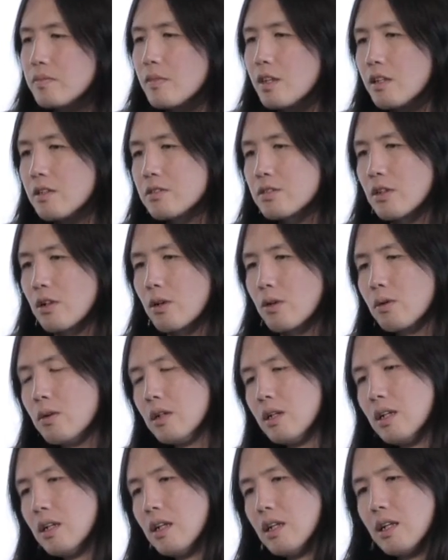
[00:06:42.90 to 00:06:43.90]
So
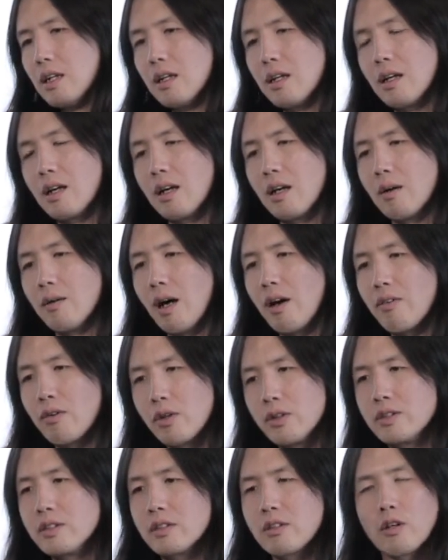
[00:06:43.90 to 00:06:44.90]
I've
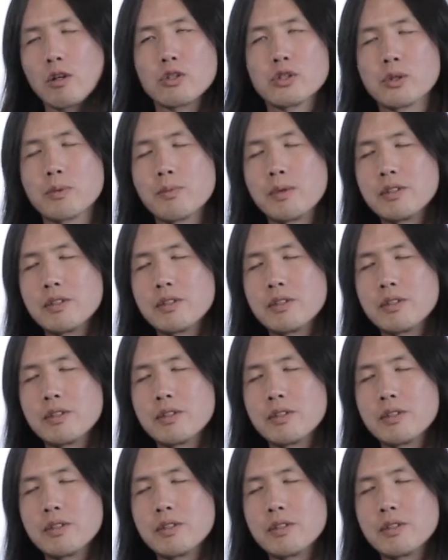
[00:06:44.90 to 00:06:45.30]
always encouraged him